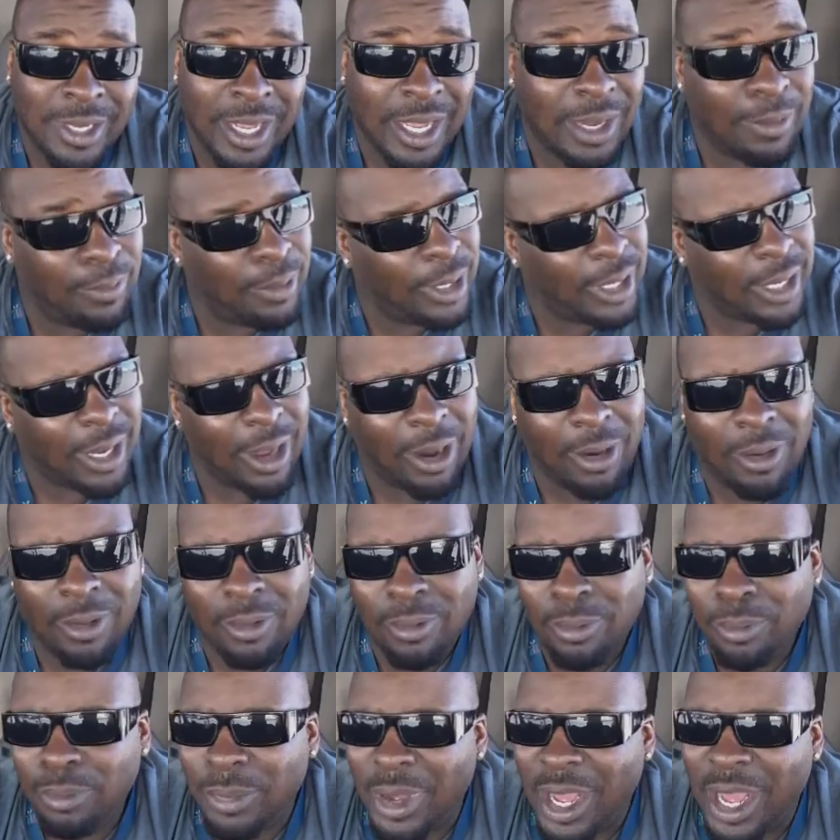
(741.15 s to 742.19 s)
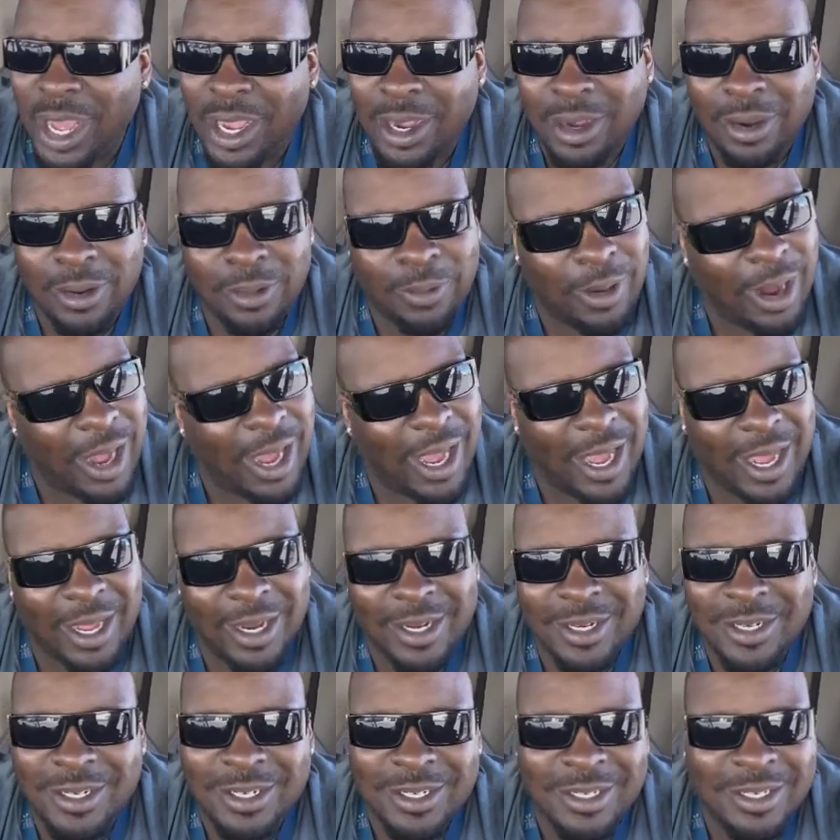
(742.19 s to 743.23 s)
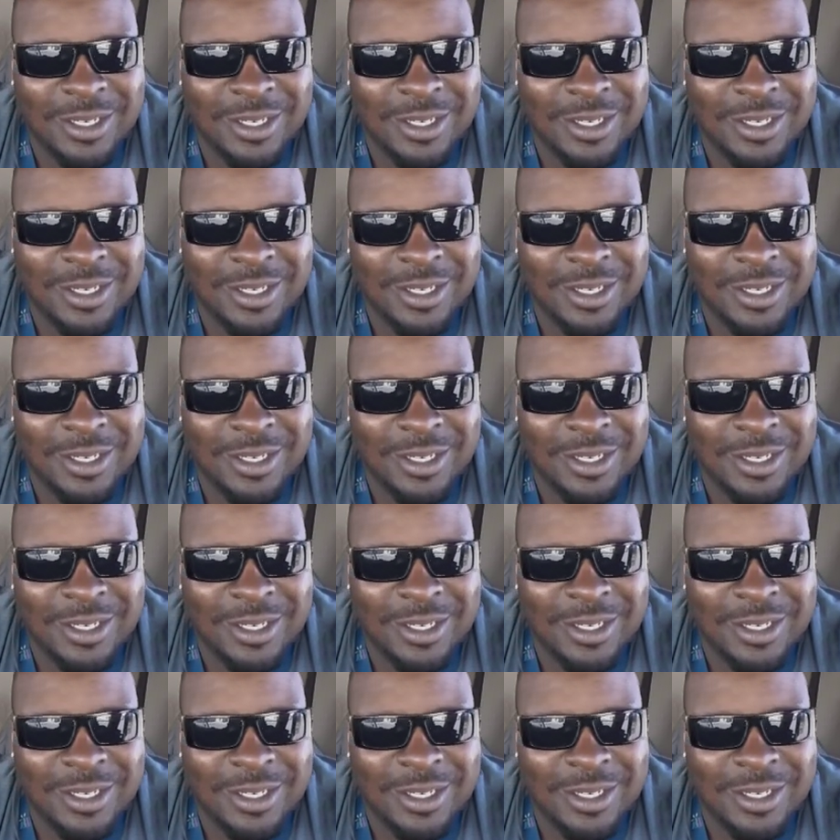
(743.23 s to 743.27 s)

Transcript: And we gone back quiet.